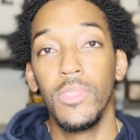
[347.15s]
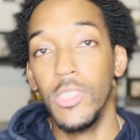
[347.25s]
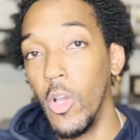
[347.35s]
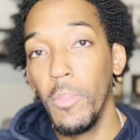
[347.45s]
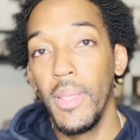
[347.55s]

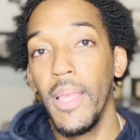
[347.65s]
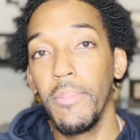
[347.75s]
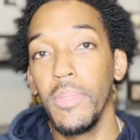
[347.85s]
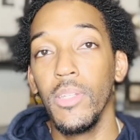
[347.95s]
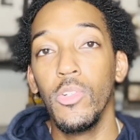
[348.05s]
Don't be like
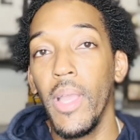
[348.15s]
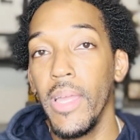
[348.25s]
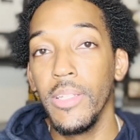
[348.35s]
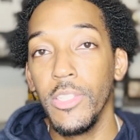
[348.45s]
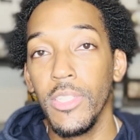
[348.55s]
me who had
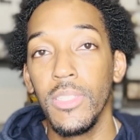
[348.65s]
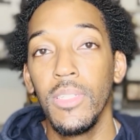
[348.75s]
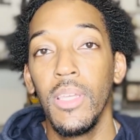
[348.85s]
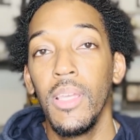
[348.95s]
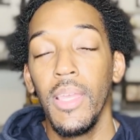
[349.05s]
to just
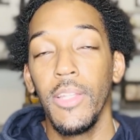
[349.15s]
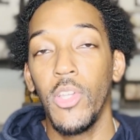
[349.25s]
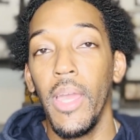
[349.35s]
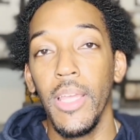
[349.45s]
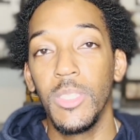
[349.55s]

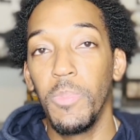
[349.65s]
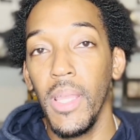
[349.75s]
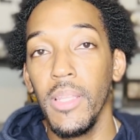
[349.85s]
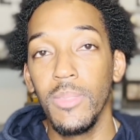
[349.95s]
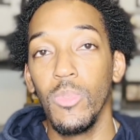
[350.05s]
try to
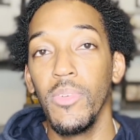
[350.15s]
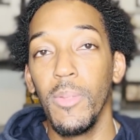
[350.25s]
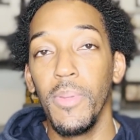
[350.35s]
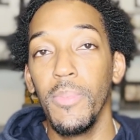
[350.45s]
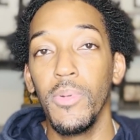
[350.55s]
explain this movie to
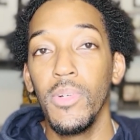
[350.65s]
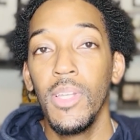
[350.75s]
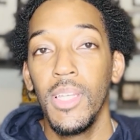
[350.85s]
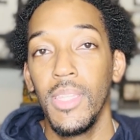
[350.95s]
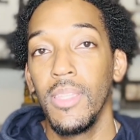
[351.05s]
people
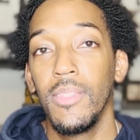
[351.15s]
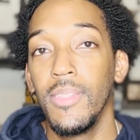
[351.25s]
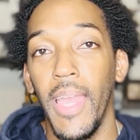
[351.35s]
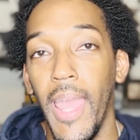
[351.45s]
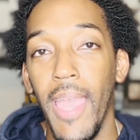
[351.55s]

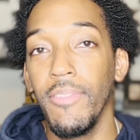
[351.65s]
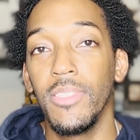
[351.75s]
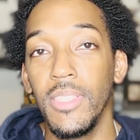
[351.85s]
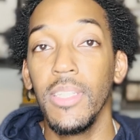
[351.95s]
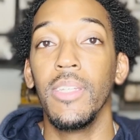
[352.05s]
that haven't
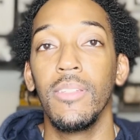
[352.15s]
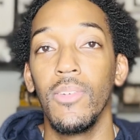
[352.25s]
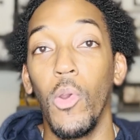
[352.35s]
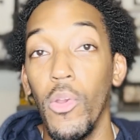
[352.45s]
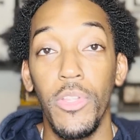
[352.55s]
seen it
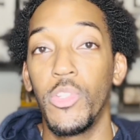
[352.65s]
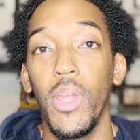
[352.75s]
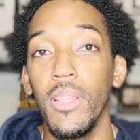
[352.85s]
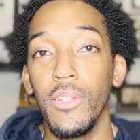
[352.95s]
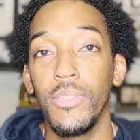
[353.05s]
or the
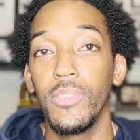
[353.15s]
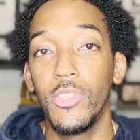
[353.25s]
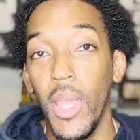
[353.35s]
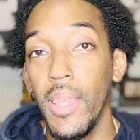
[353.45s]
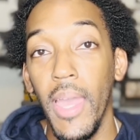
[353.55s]
trailer.
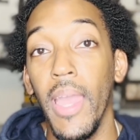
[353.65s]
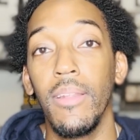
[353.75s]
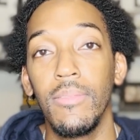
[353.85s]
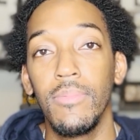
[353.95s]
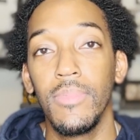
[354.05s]
Try
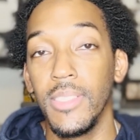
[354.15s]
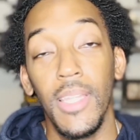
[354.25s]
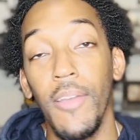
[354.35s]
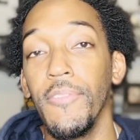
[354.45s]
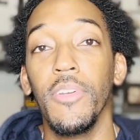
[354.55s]
that. It's
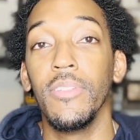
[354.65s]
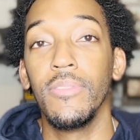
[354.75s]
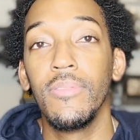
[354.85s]
not fun.